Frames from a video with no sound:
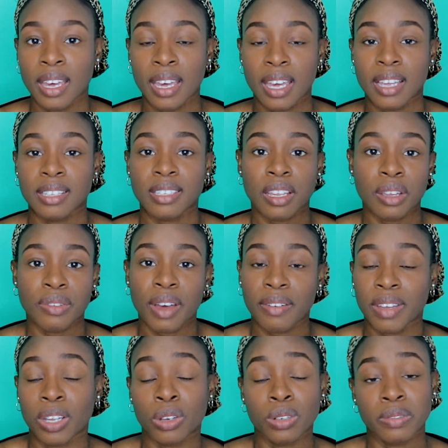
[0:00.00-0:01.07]
instead of
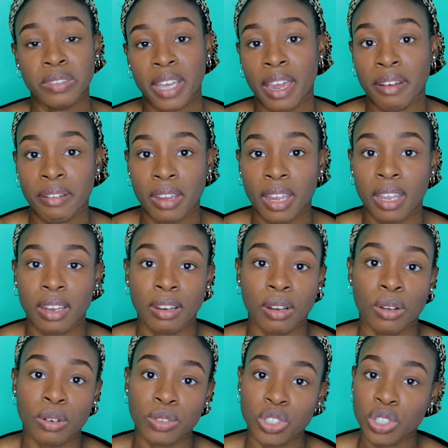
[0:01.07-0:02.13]
having a lot of dairy and a
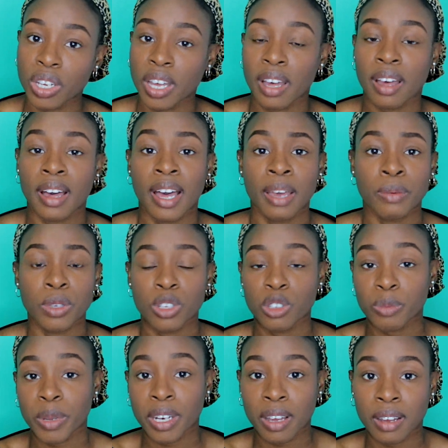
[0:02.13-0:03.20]
lot of sugar, I will use
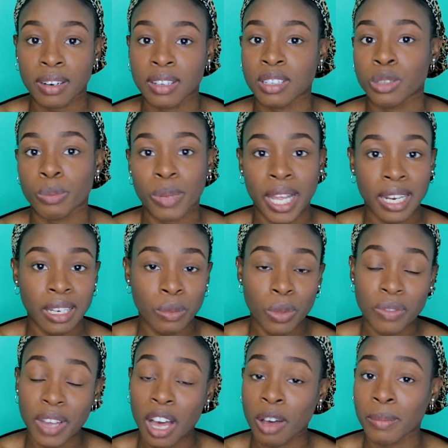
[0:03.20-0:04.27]
bananas, blend them with
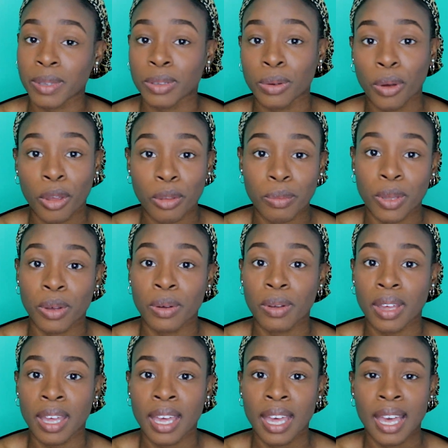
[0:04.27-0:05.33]
almond or oat milk,
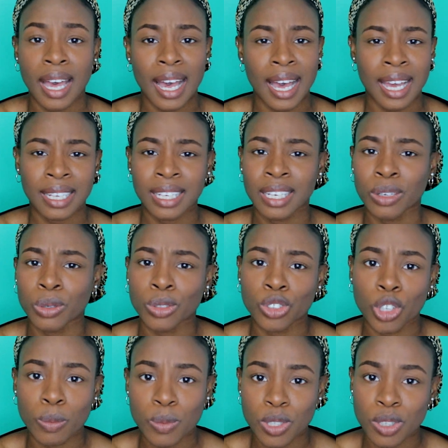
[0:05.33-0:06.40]
add a little
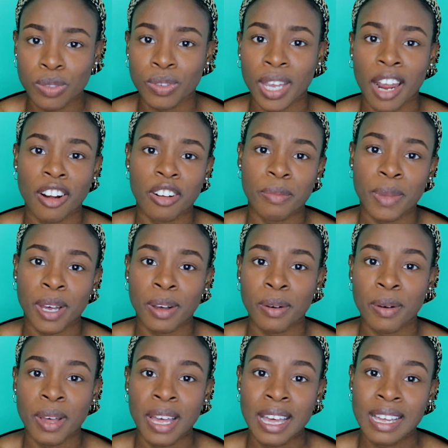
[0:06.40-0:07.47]
drops of caramel
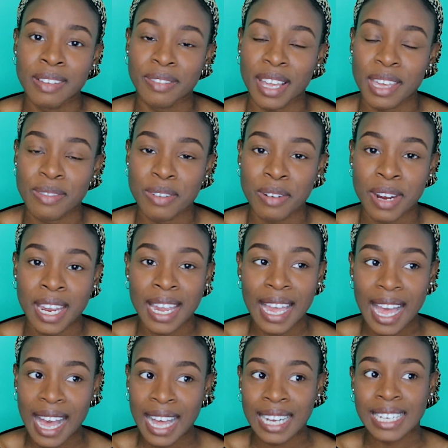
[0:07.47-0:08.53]
flavoring,
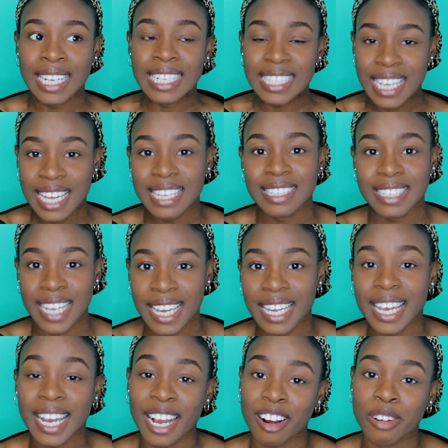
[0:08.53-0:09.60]
and that tastes like a
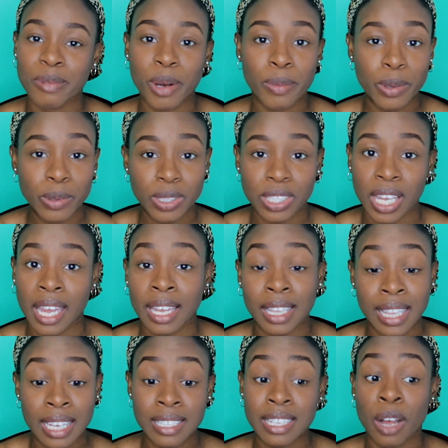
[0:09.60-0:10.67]
caramel milkshake. And
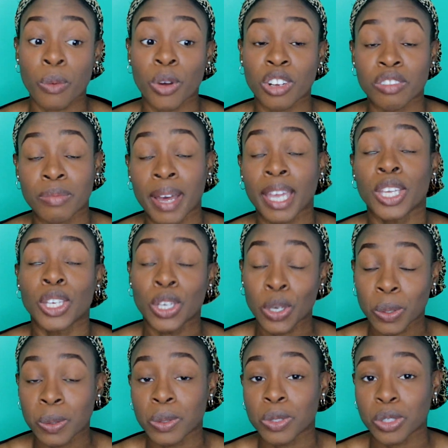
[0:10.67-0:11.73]
that is now one of my
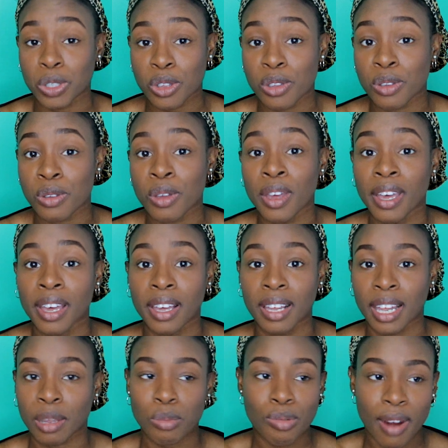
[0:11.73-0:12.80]
go-to
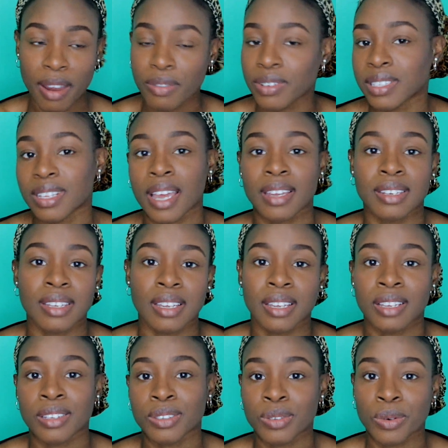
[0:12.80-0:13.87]
like breakfast
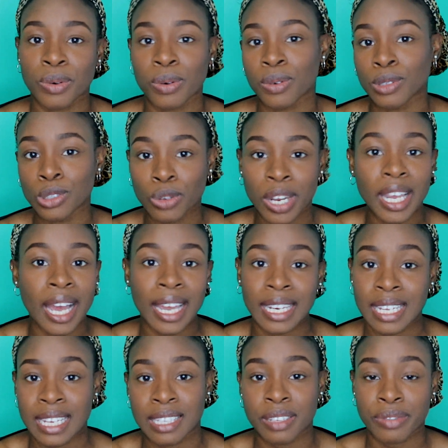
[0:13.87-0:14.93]
ideas or drink
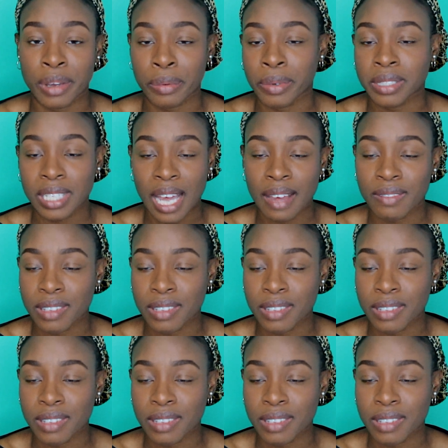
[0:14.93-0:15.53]
ideas if I want to have